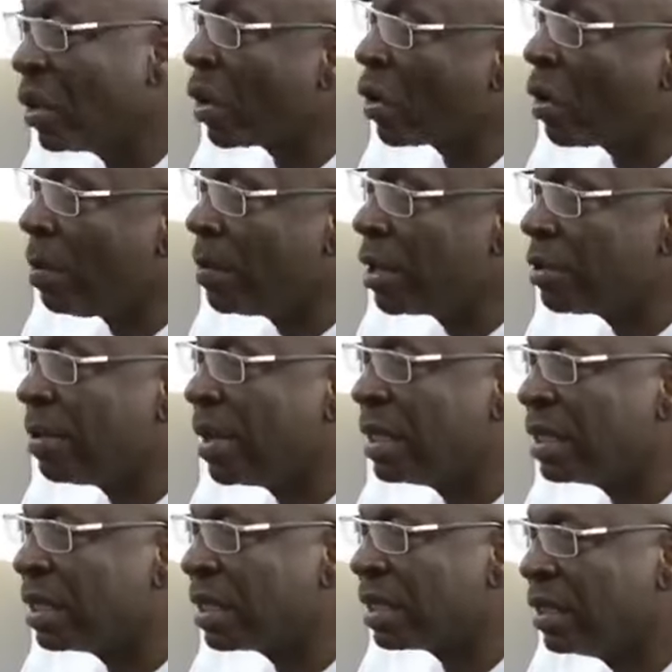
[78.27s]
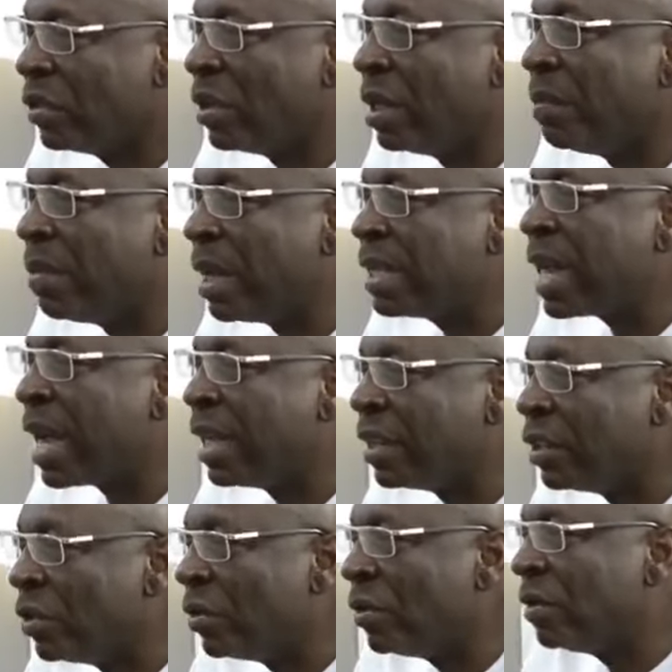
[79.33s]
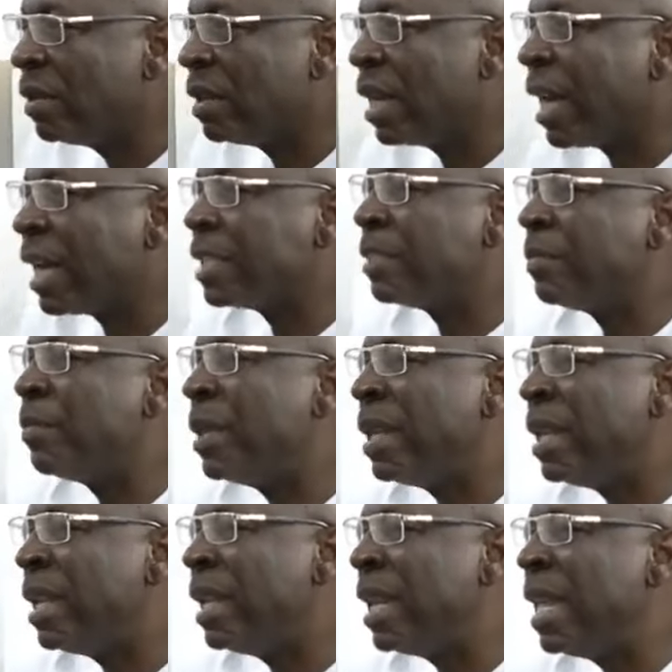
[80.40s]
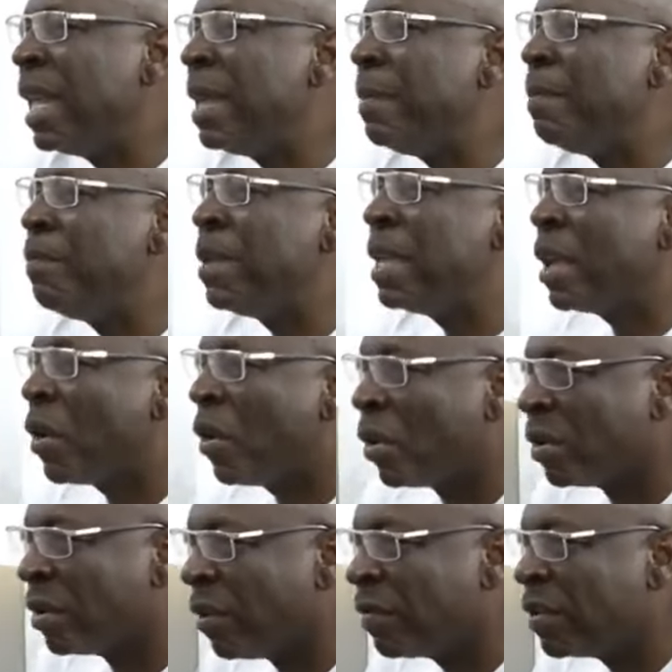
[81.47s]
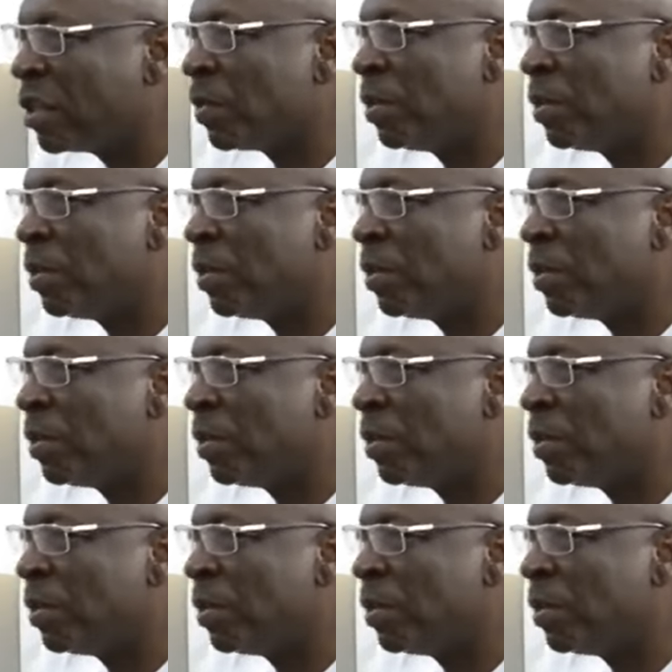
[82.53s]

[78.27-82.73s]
Your commitment to a better Edo has been a beacon of